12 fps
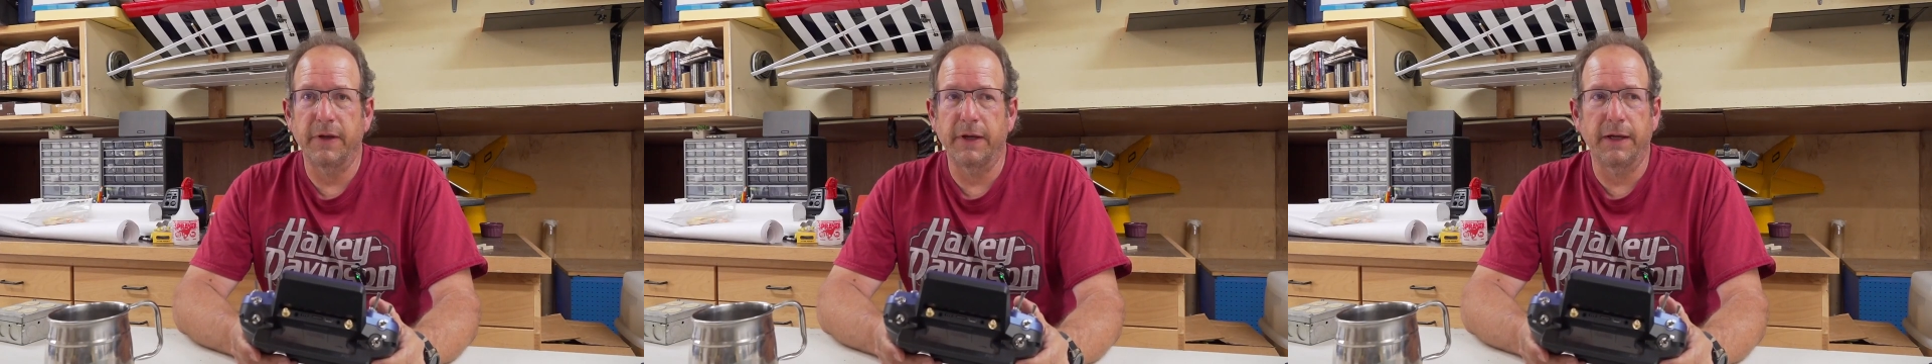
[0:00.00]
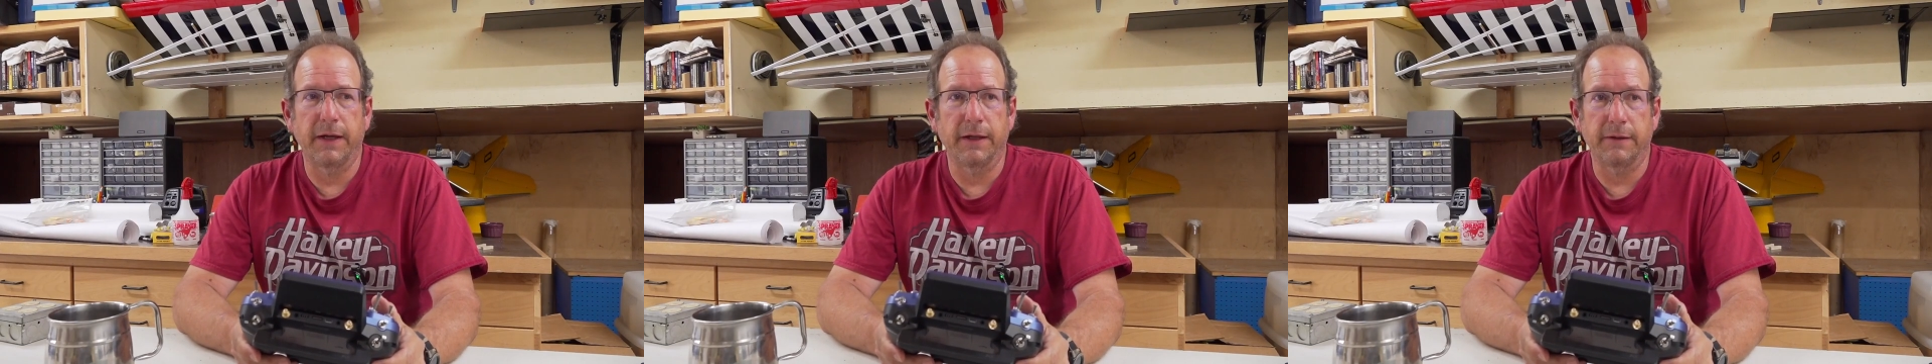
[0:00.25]

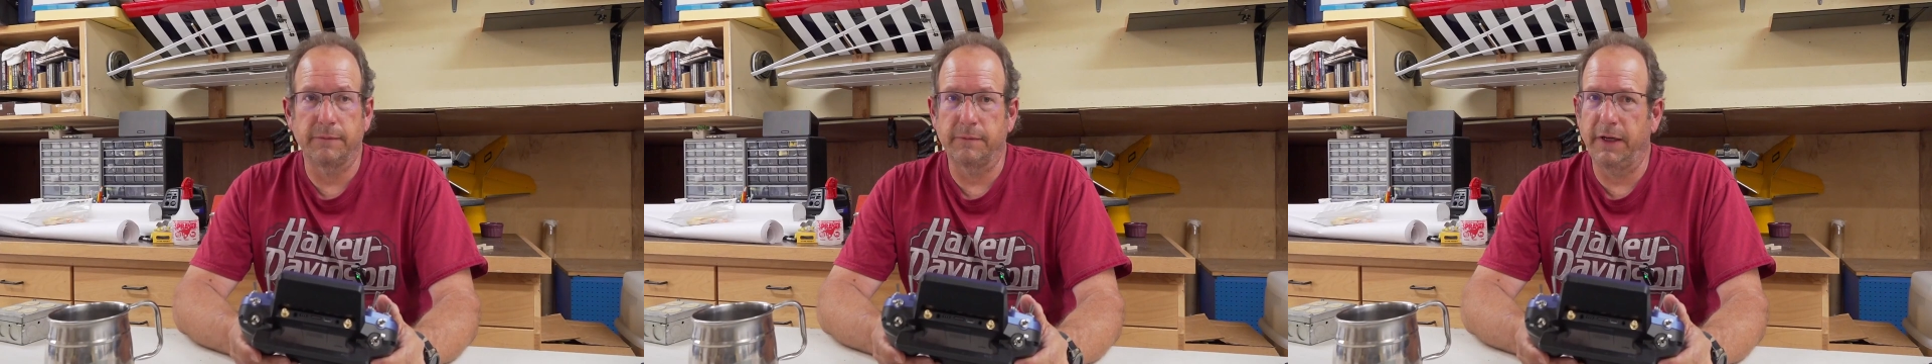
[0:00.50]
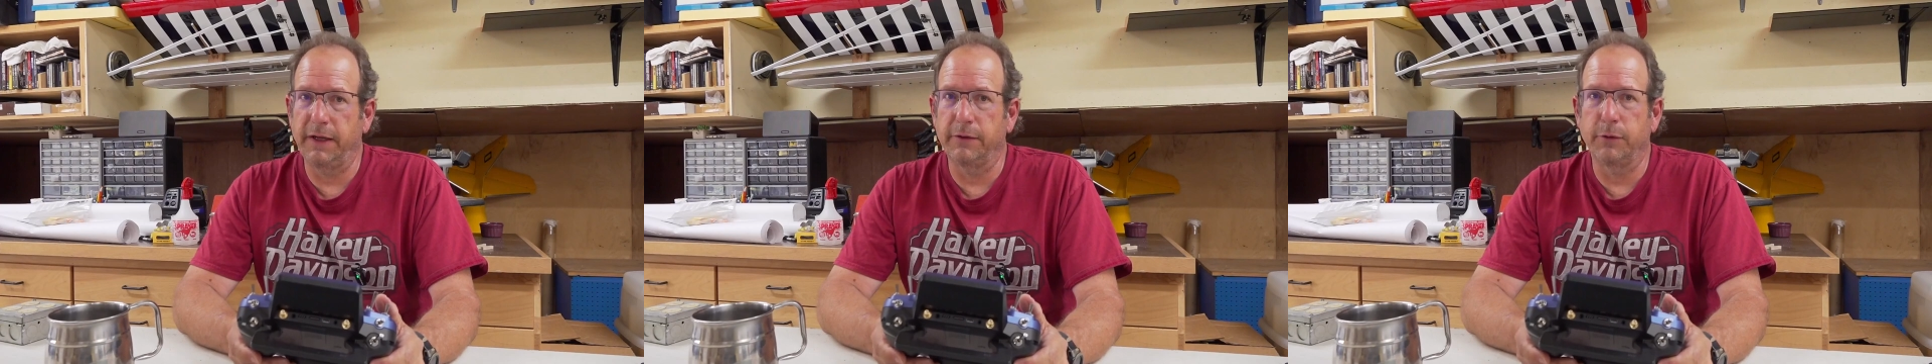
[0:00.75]
and
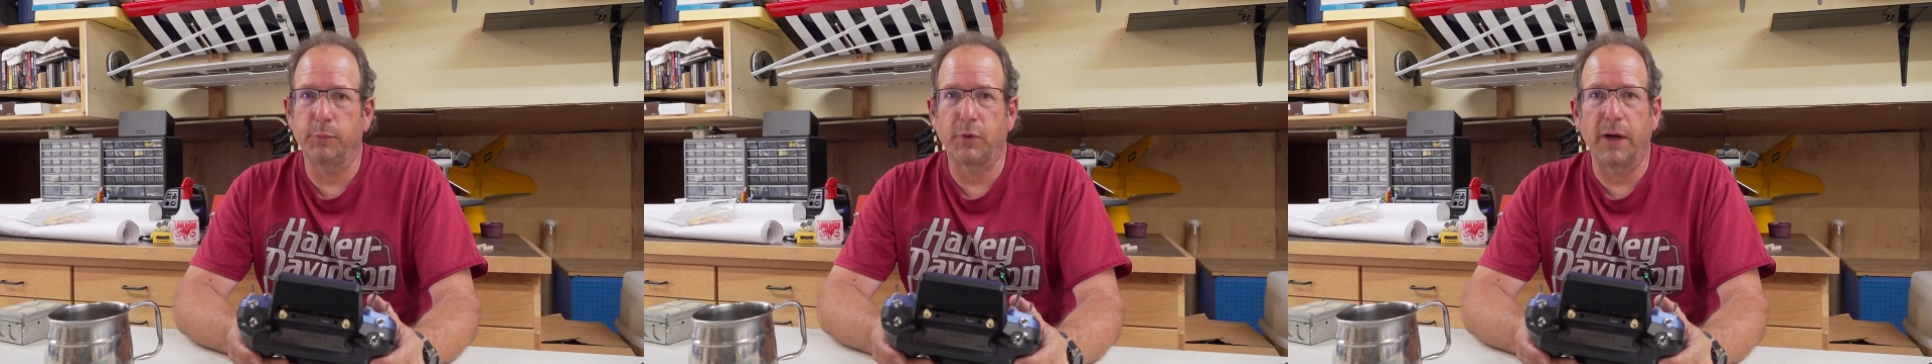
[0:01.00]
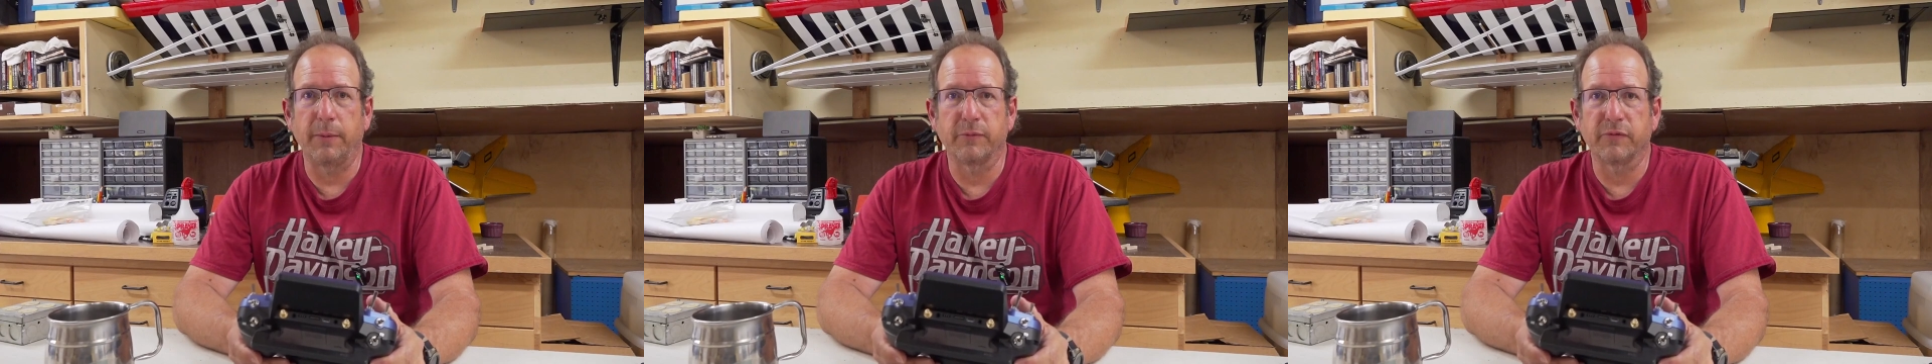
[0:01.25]
I had no
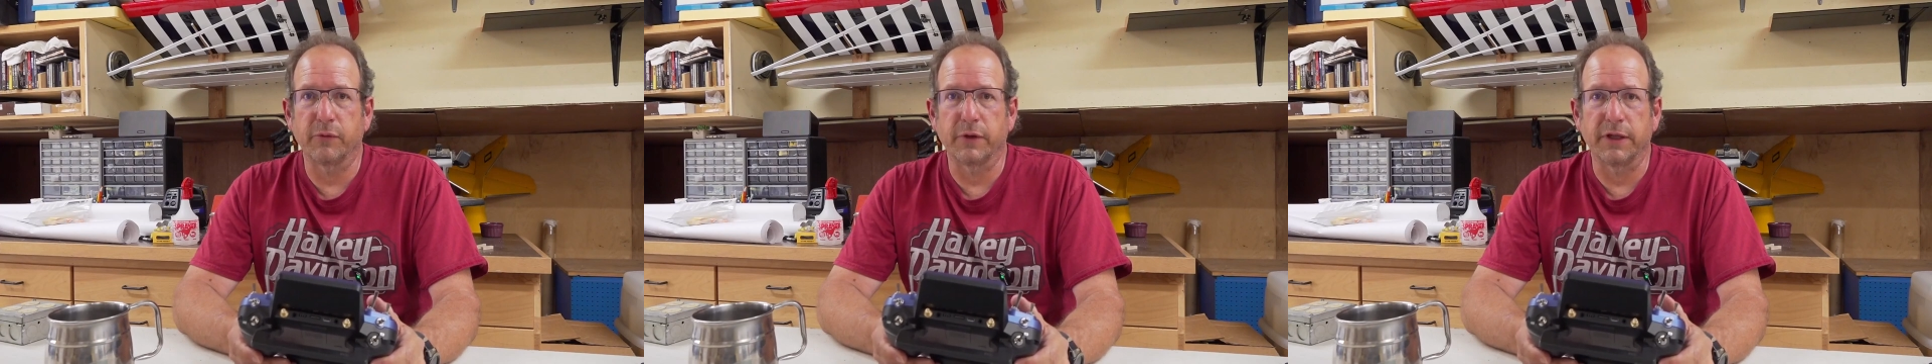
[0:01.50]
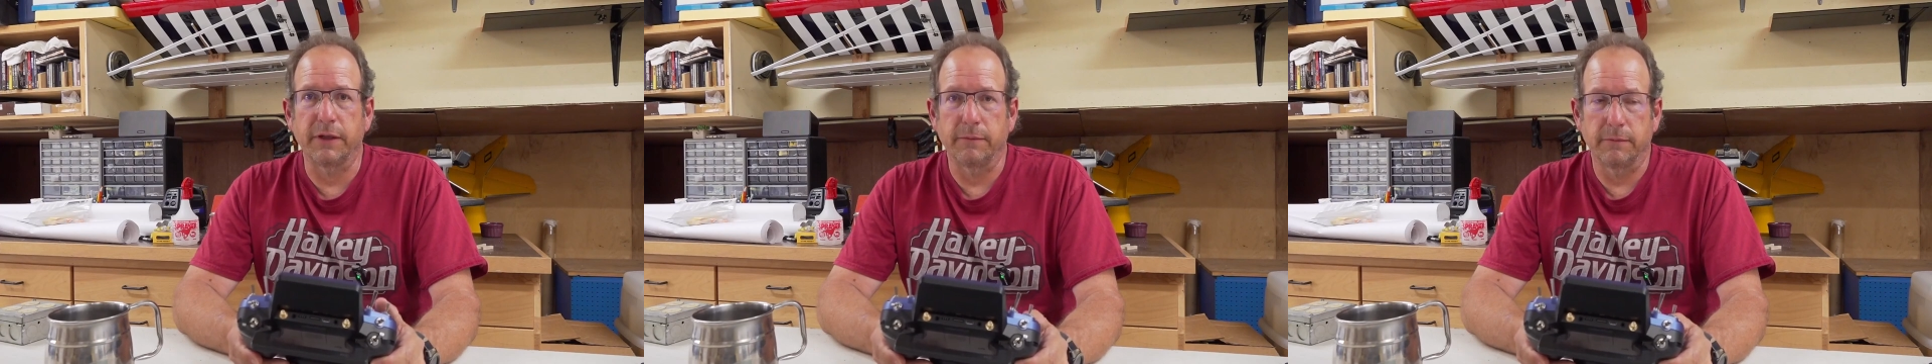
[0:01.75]
problems
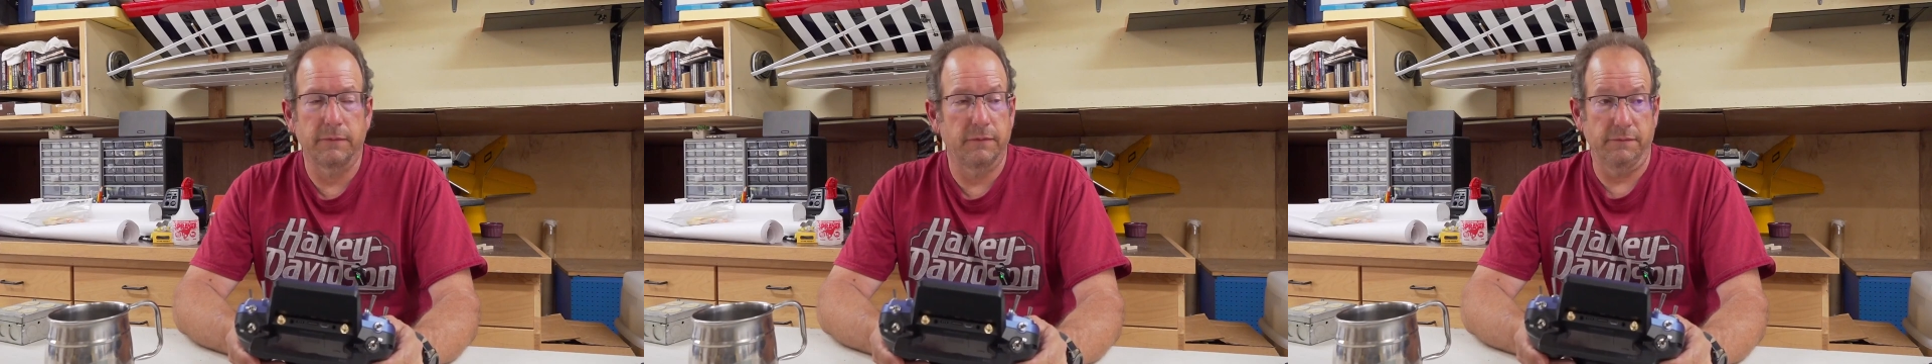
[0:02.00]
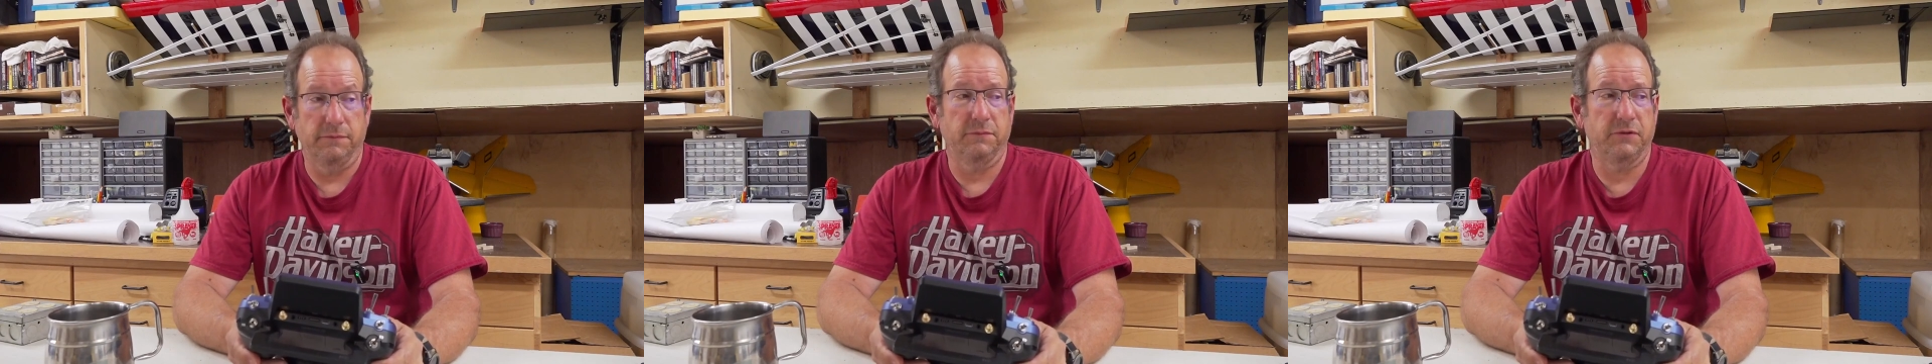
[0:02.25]
with it.
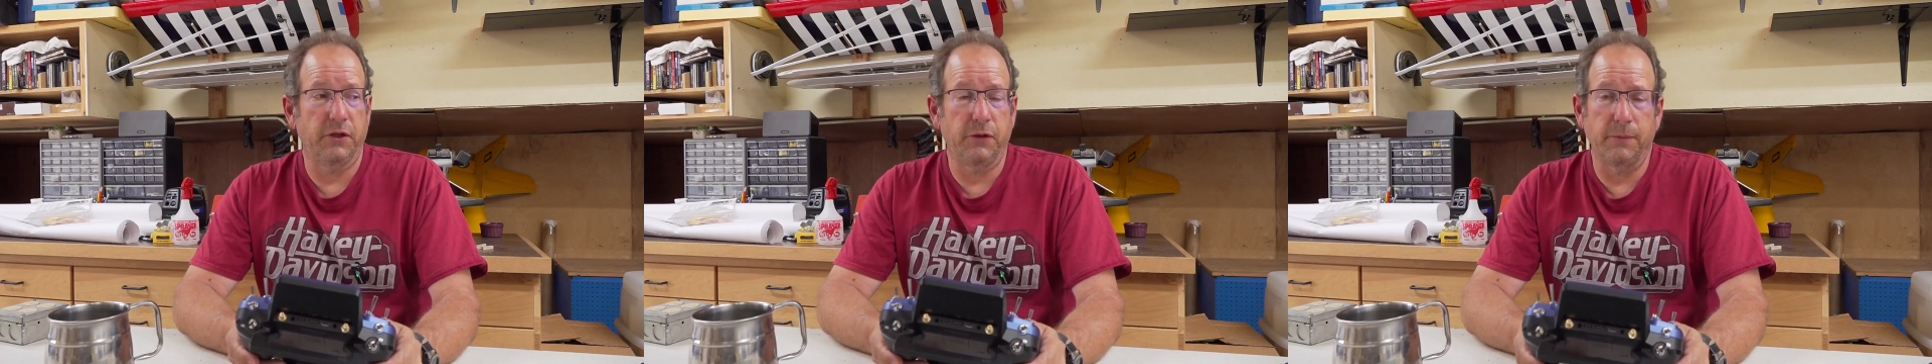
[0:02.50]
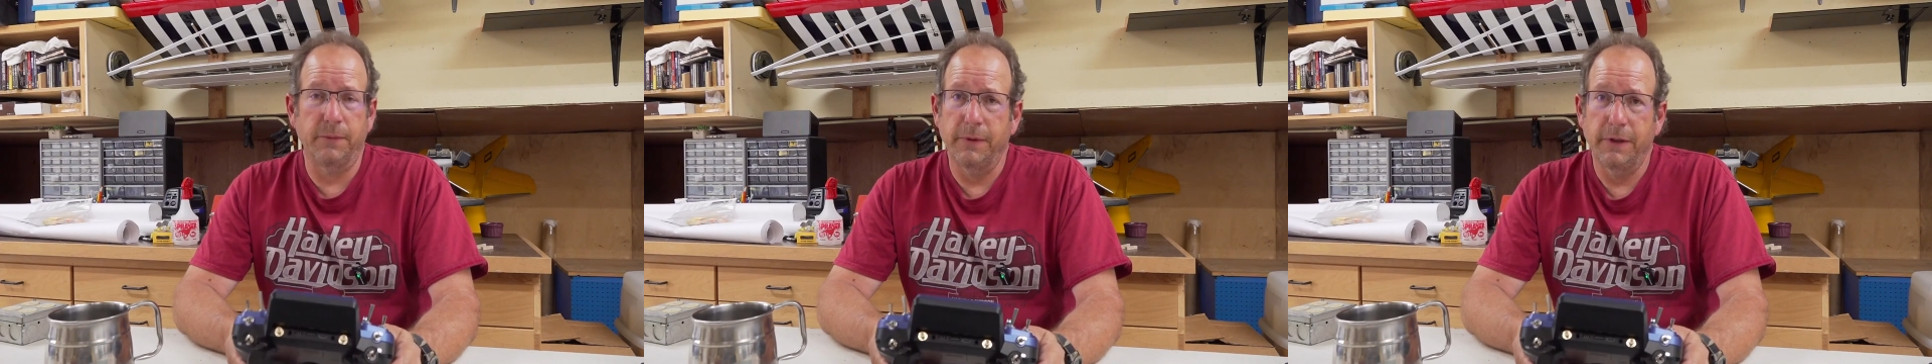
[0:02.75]

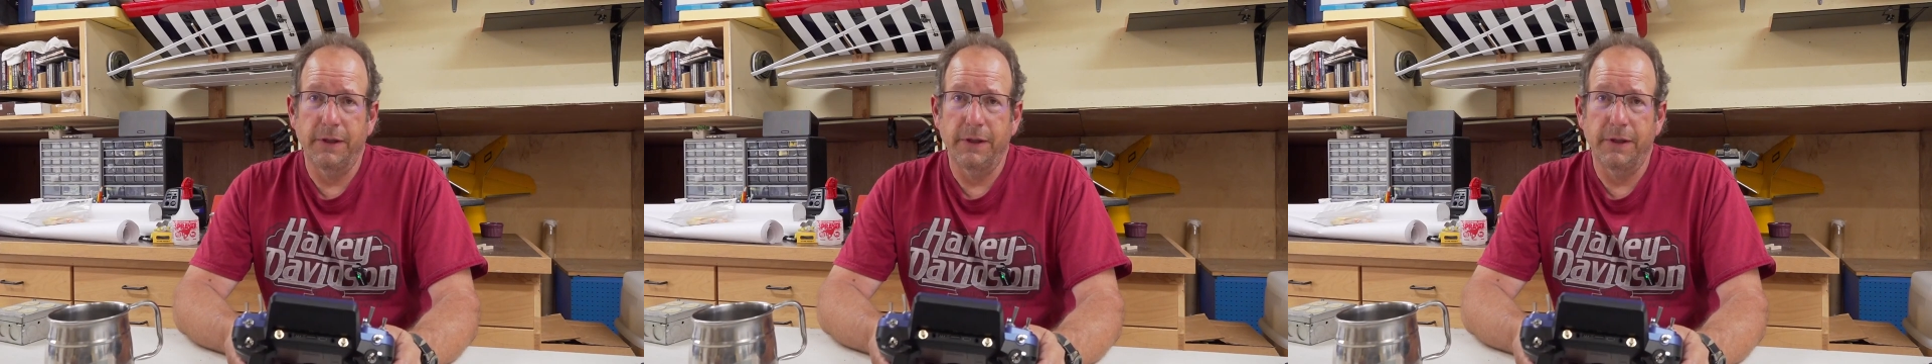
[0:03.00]
So